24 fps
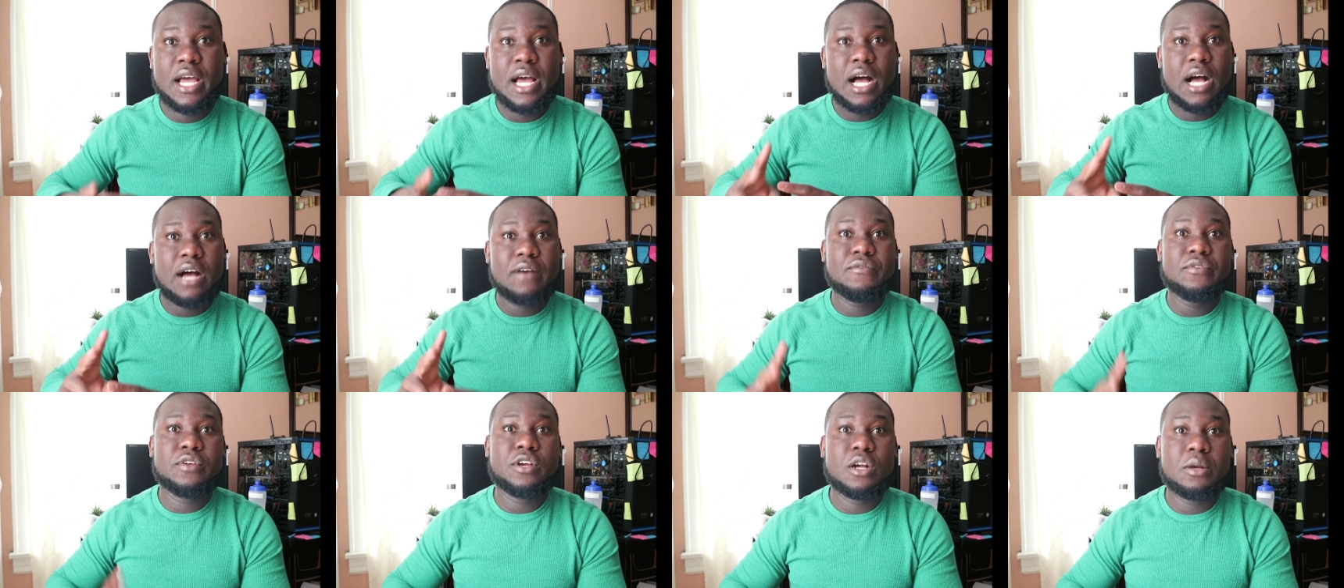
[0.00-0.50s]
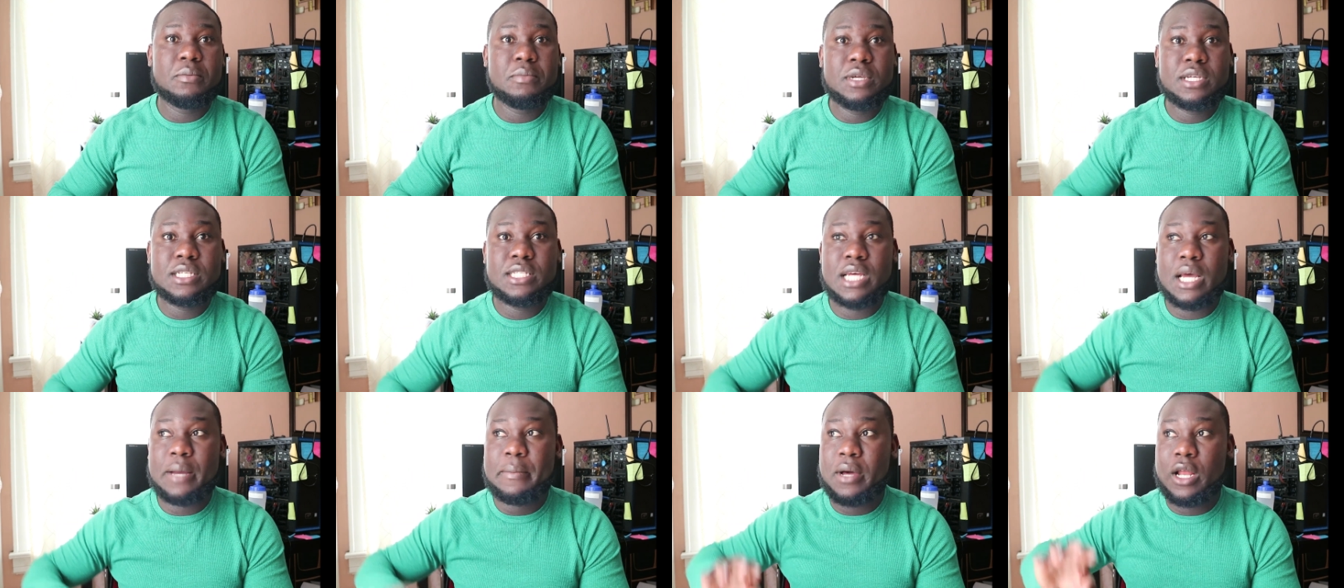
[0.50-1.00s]
Have your me
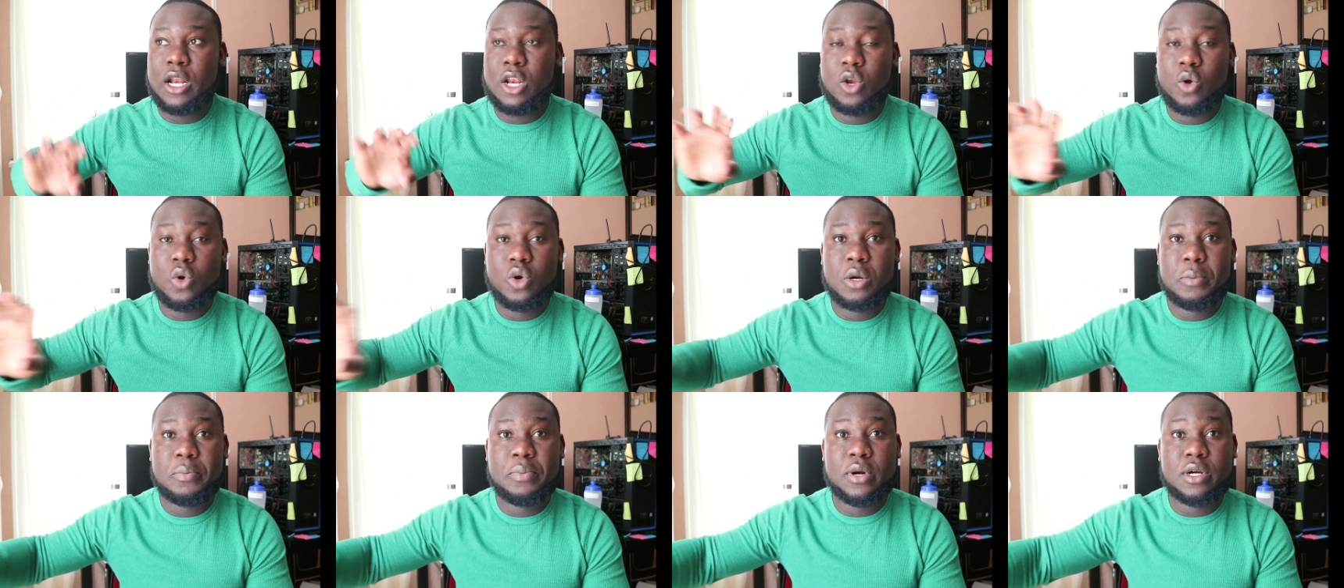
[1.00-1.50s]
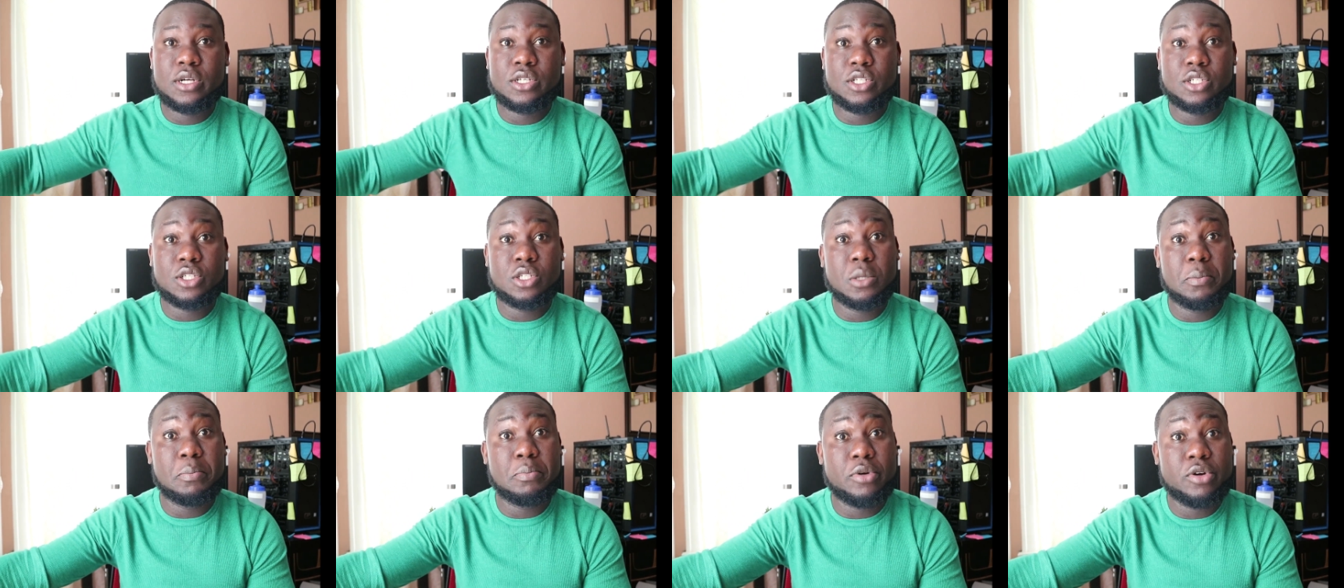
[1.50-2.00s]
time. Allow the
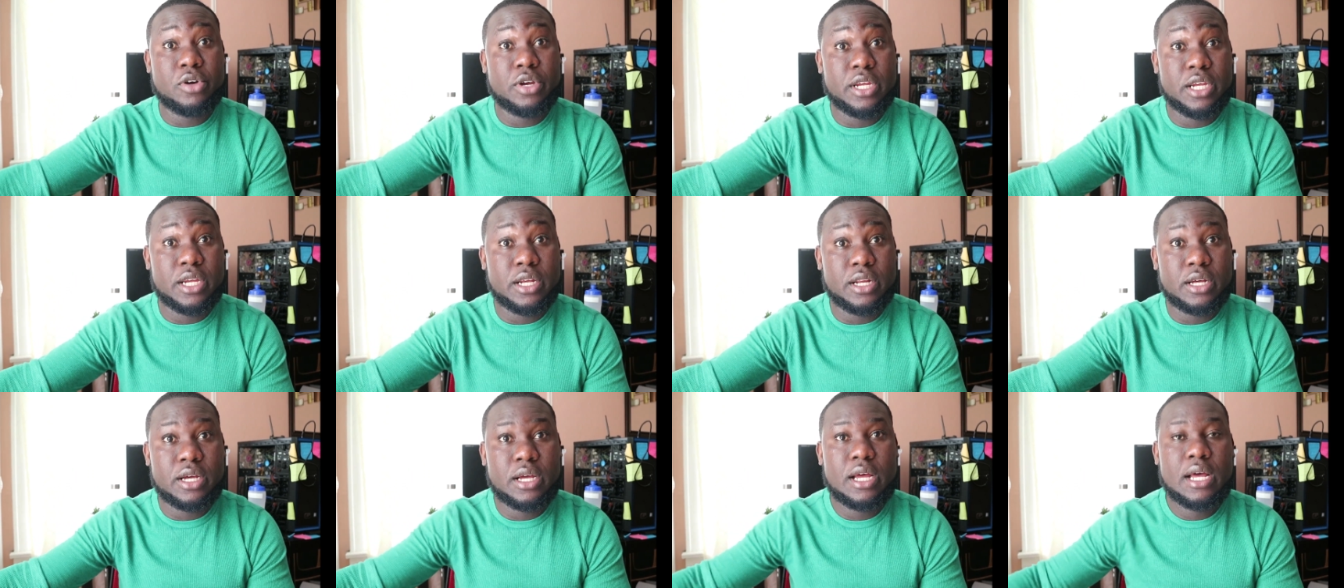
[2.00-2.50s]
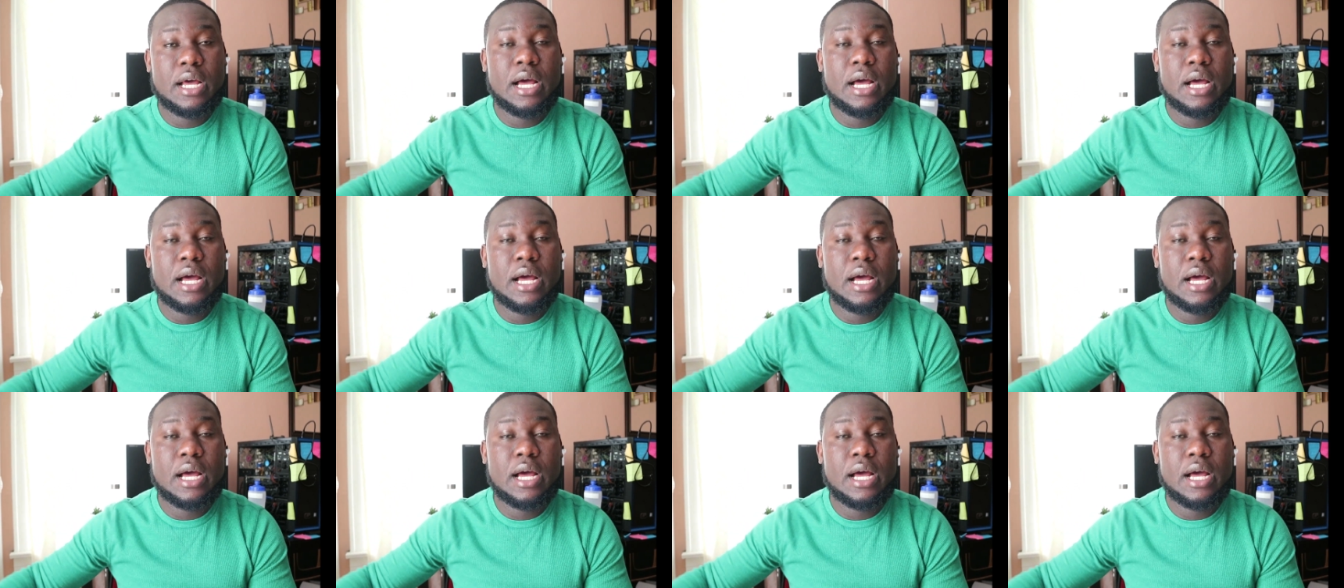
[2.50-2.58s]
person to breathe.